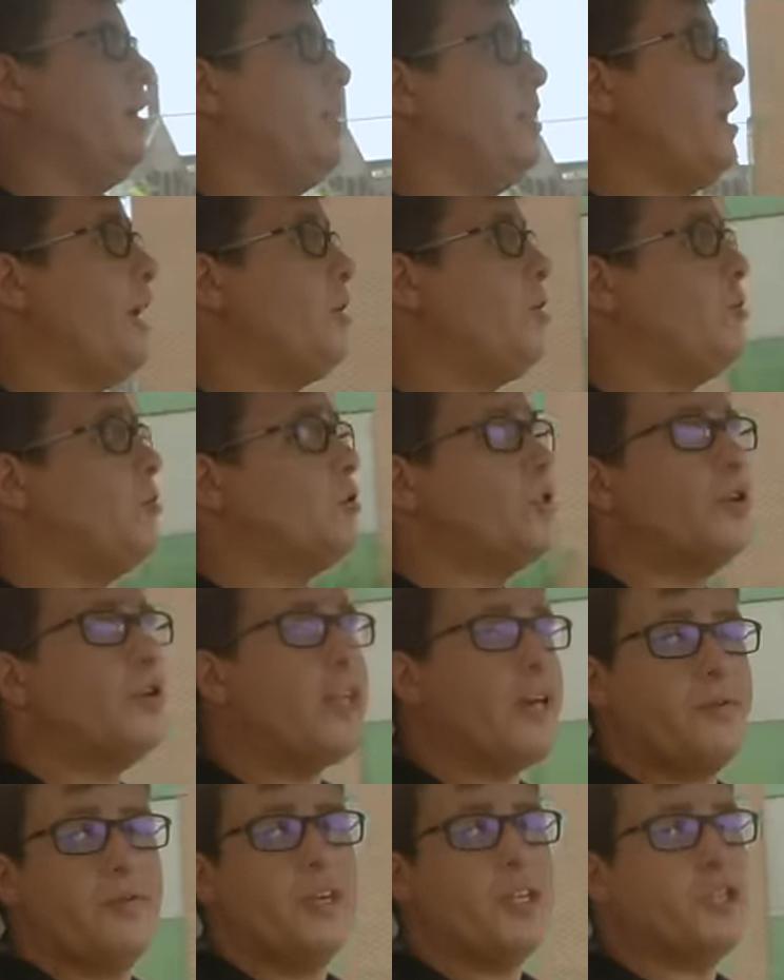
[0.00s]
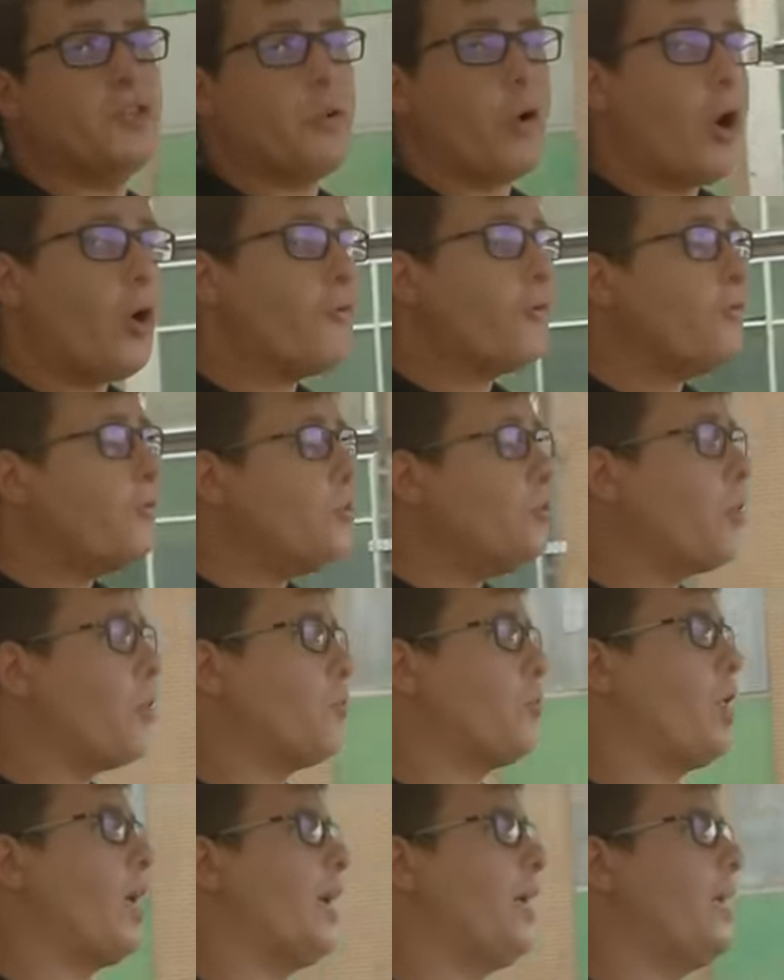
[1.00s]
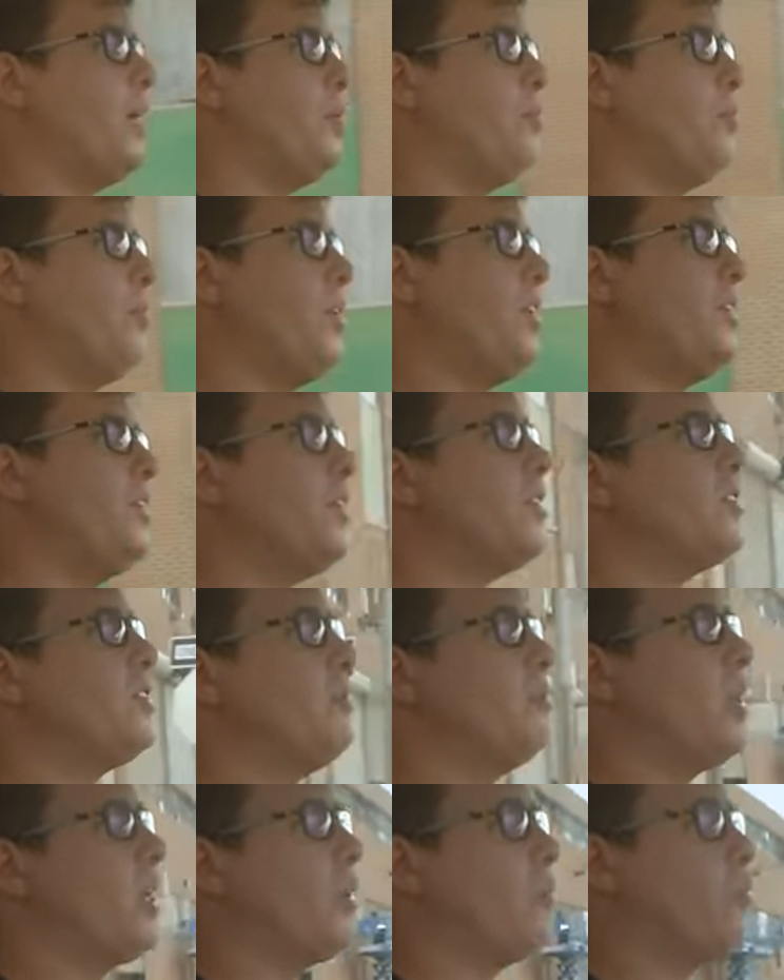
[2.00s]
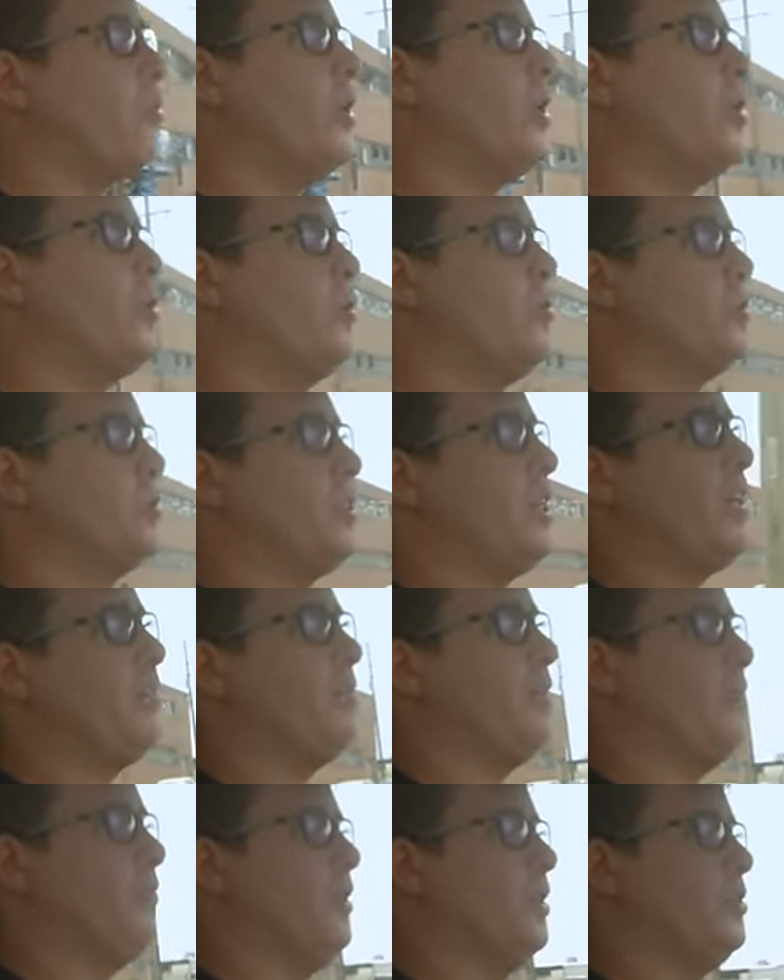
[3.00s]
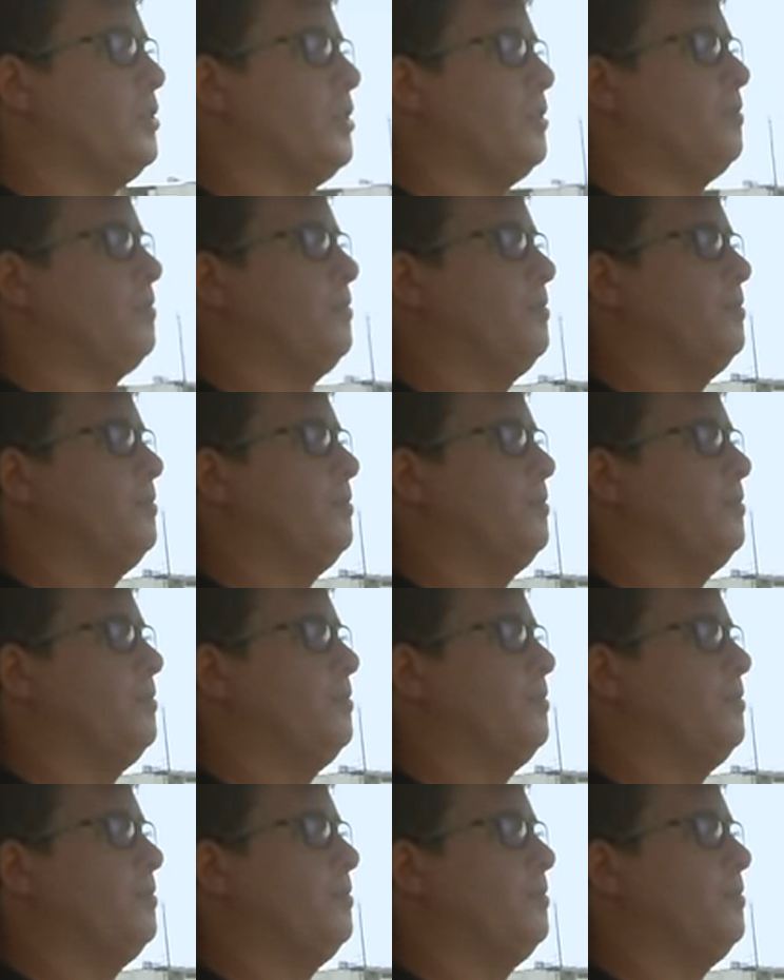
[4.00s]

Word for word: Now, you can turn that feature off if you don't like it, but it does seem like a pretty cool safety feature.